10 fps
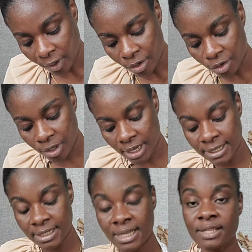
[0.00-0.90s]
you can
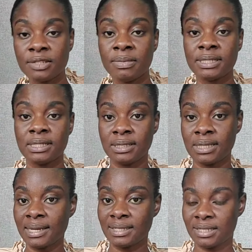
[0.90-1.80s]
decide to make
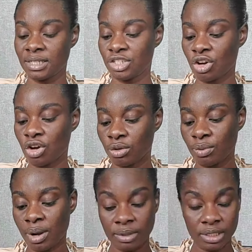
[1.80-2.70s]
zigzag stitch all
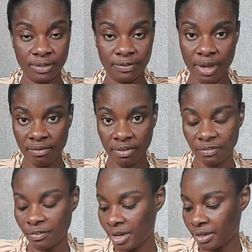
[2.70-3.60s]
around it if you have a
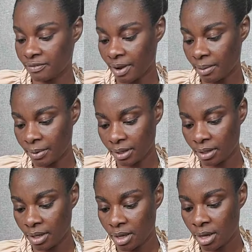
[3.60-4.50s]
fraying fabric,
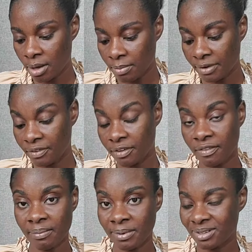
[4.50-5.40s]
but if your
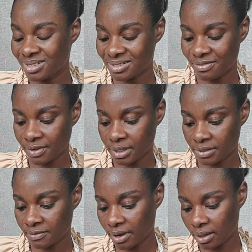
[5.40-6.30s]
fabric doesn't fray,
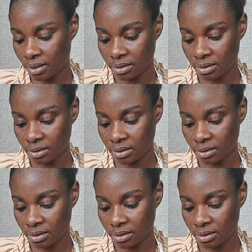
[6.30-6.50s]
it's fine.